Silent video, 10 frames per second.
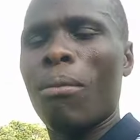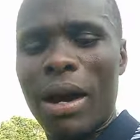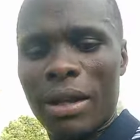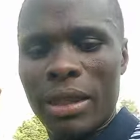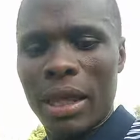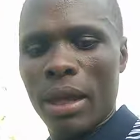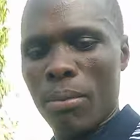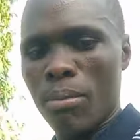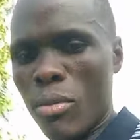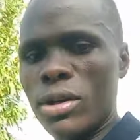But the
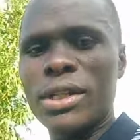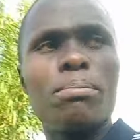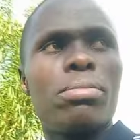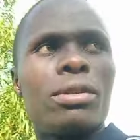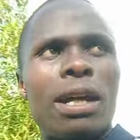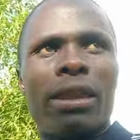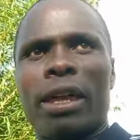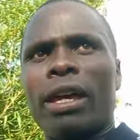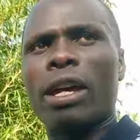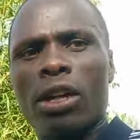most important
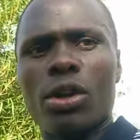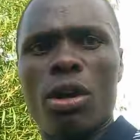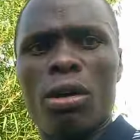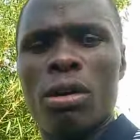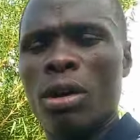thing, you know,